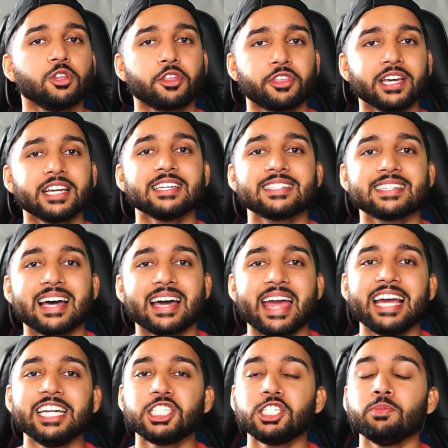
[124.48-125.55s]
the thing is that
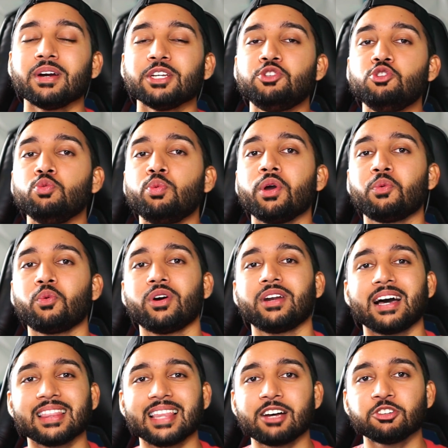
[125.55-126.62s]
HDMI
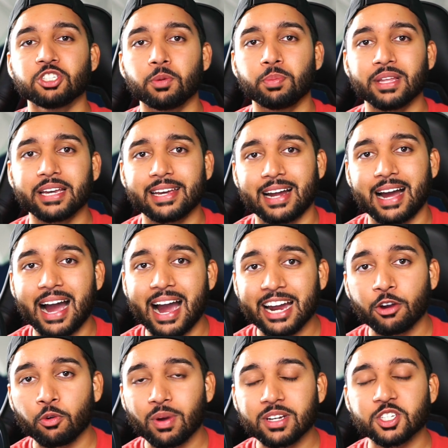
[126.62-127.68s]
2.1 allows you to play at a
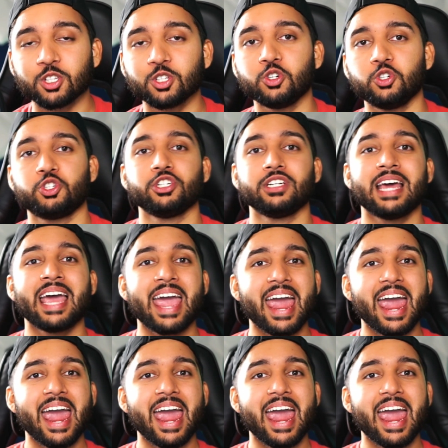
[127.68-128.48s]
higher resolution